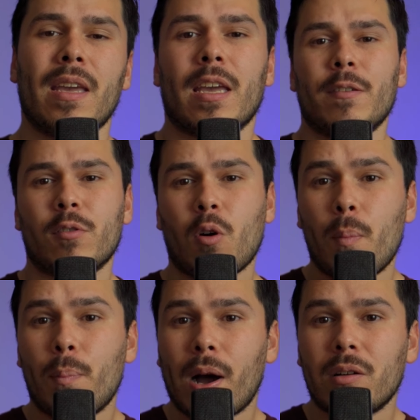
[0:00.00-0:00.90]
If
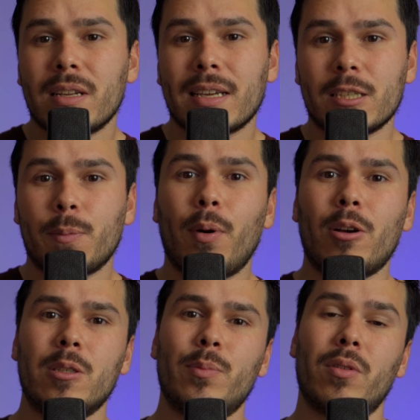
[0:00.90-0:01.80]
compounding is
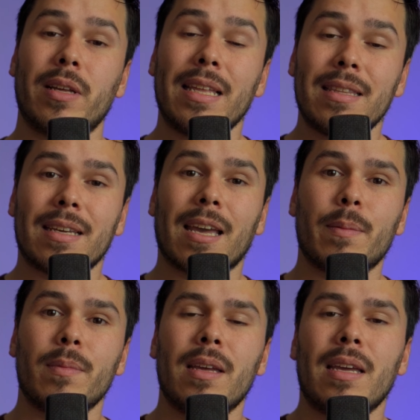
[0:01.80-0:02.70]
possible in the
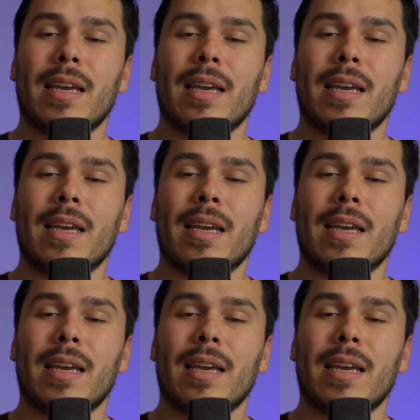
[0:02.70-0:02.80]
game,